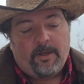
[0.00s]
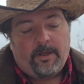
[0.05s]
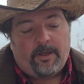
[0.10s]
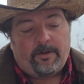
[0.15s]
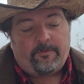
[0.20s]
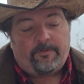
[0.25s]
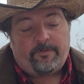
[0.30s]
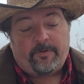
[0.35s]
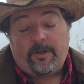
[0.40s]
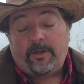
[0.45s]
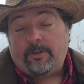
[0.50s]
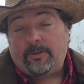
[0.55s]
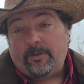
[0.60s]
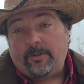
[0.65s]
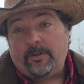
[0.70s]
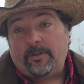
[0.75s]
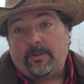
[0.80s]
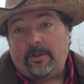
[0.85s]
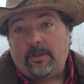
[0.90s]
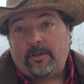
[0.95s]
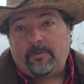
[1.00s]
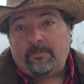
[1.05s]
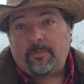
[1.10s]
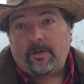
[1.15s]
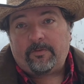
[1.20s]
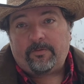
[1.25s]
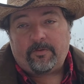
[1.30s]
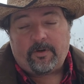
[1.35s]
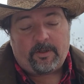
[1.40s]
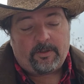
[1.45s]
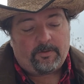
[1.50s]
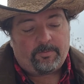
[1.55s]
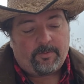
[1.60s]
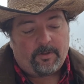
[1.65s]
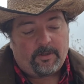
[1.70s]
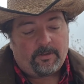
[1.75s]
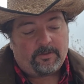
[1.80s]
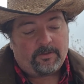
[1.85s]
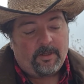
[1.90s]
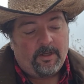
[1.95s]
Inflation is kicking my friends'
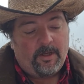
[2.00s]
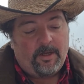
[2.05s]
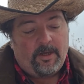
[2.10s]
butts.